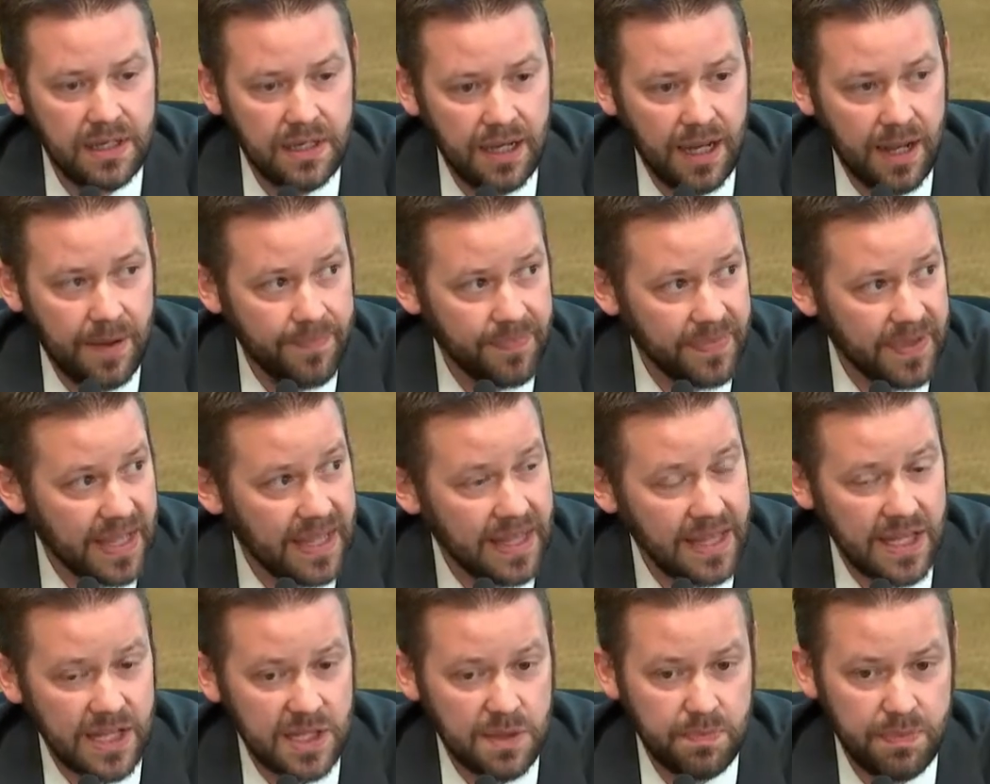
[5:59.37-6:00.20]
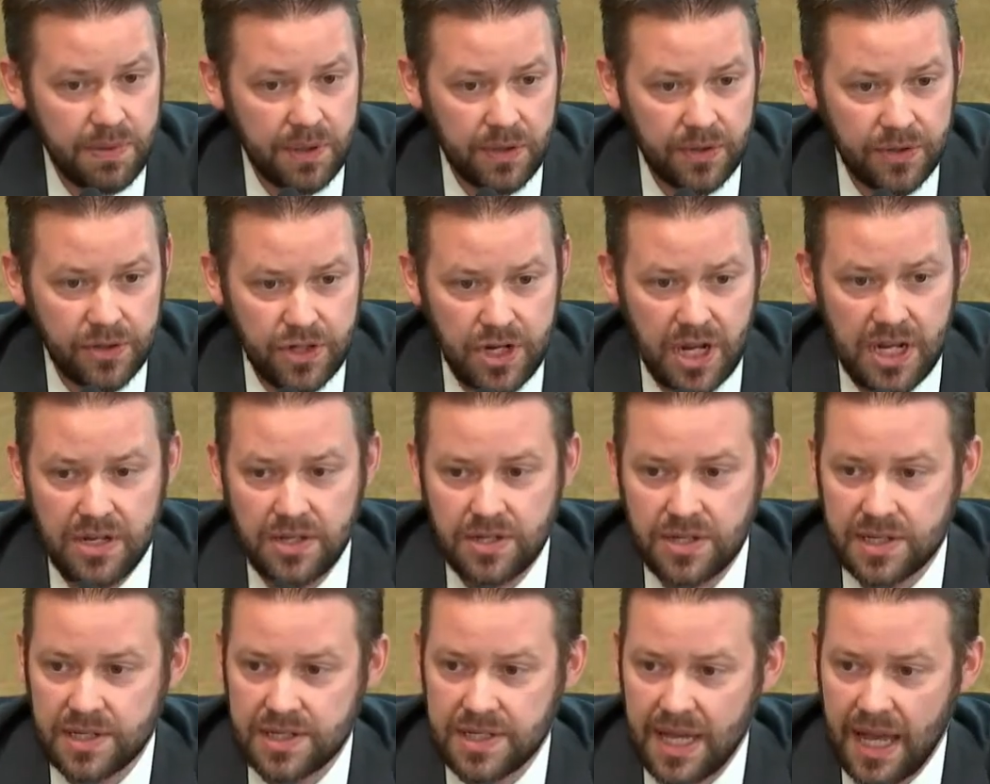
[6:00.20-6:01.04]
And this bill
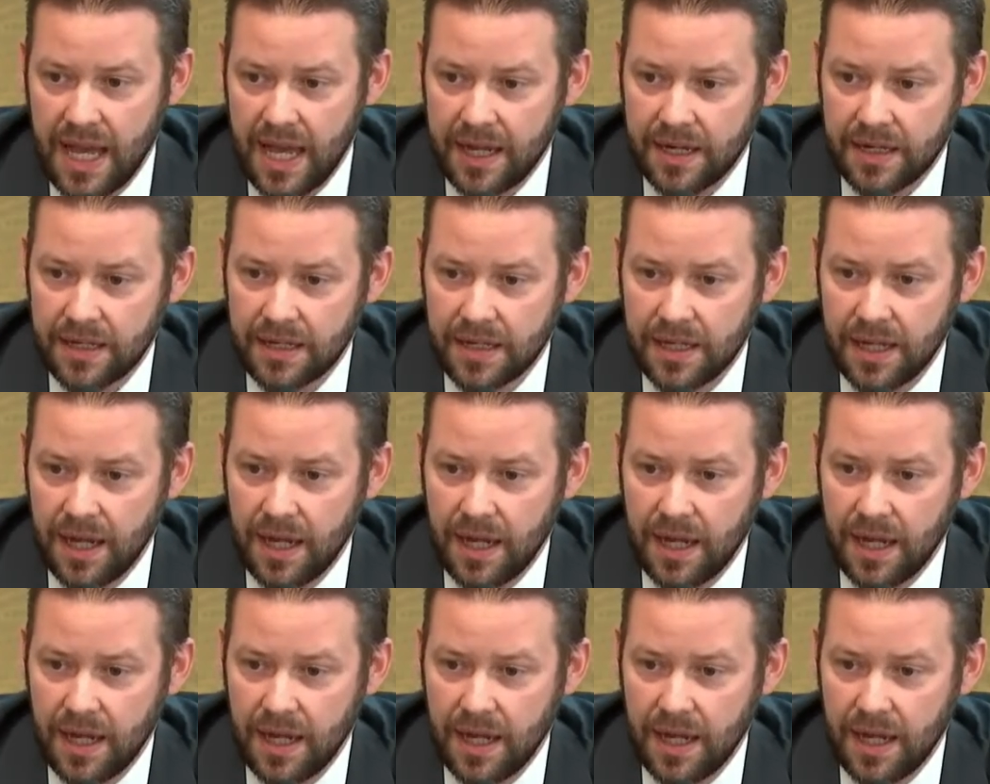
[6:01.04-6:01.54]
changes that.